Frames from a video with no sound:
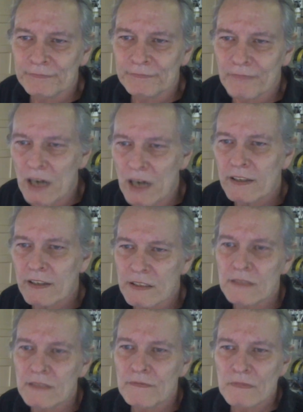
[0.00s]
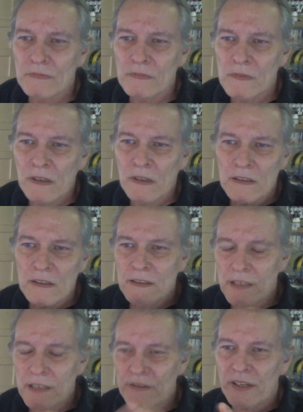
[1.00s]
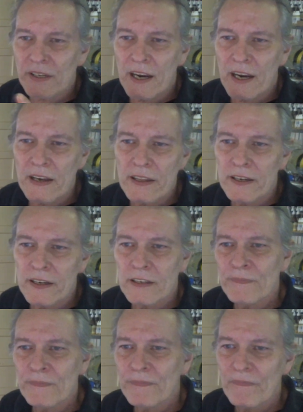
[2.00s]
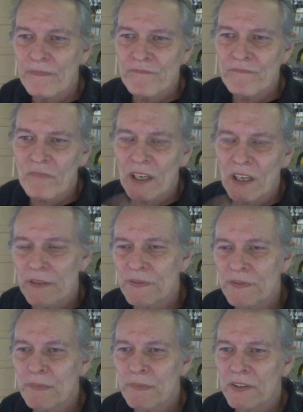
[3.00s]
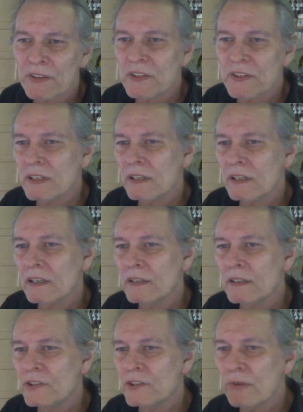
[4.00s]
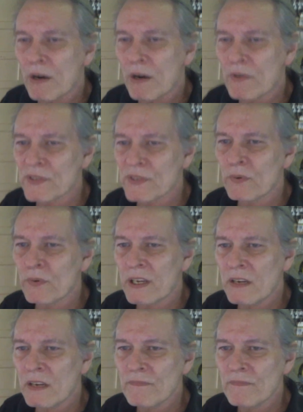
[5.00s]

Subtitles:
market, there's a guy there. He lives about 2 hours away.